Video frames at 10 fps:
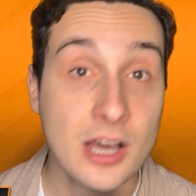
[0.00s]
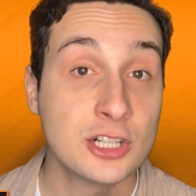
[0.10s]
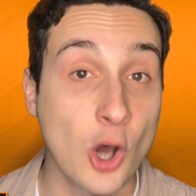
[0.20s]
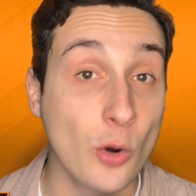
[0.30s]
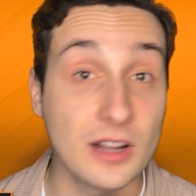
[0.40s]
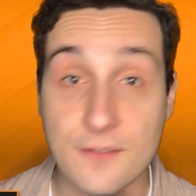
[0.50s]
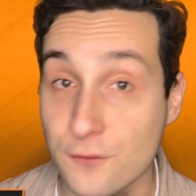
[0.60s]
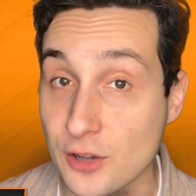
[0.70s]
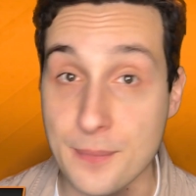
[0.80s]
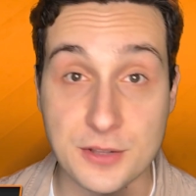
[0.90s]
totally
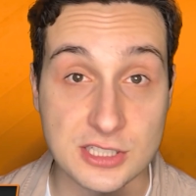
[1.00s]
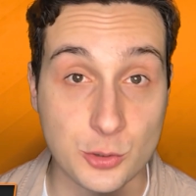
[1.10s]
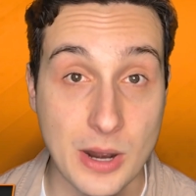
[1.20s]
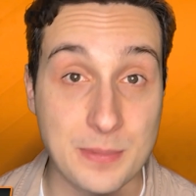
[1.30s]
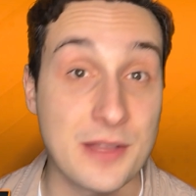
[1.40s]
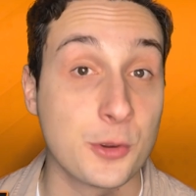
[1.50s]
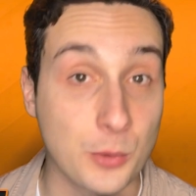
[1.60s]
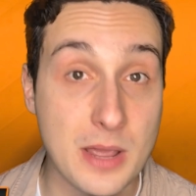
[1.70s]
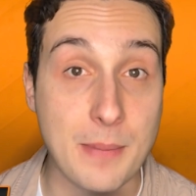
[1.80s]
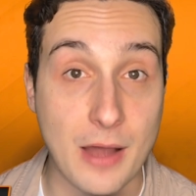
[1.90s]
flipped the script in the
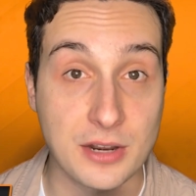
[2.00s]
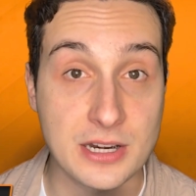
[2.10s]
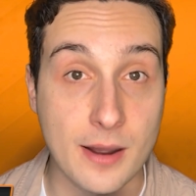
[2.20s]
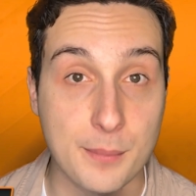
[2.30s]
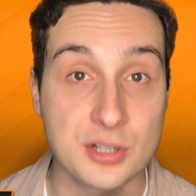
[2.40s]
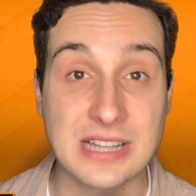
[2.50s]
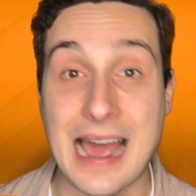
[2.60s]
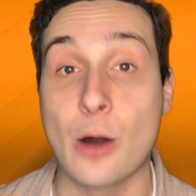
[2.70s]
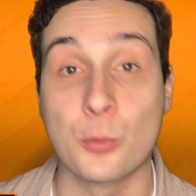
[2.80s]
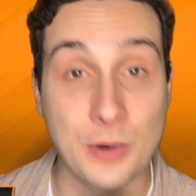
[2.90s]
rebounding numbers,
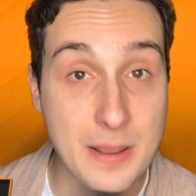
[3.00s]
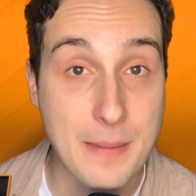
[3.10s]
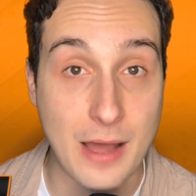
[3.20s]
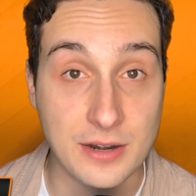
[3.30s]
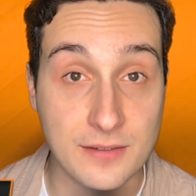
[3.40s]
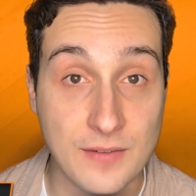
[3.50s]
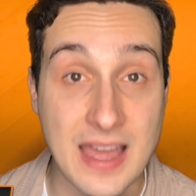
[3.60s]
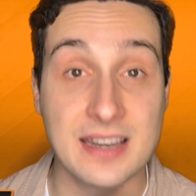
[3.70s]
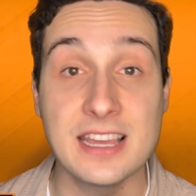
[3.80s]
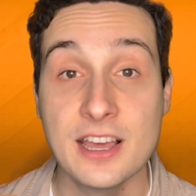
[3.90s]
out-rebounding
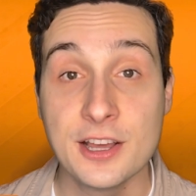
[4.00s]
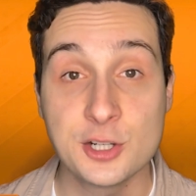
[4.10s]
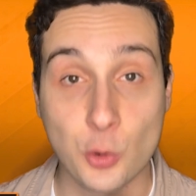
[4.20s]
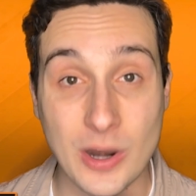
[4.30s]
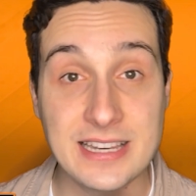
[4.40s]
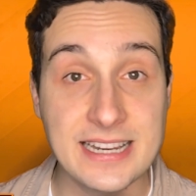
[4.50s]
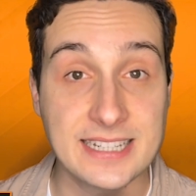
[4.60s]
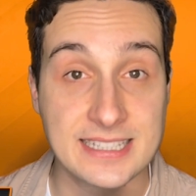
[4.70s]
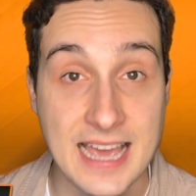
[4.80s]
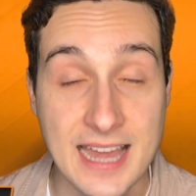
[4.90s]
Vandy
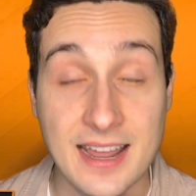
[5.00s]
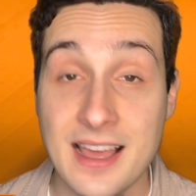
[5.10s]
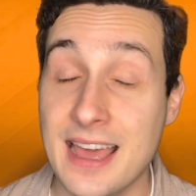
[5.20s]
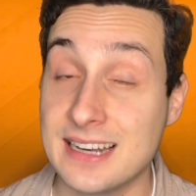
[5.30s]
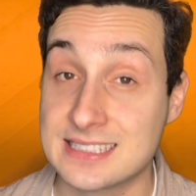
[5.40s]
20-10, and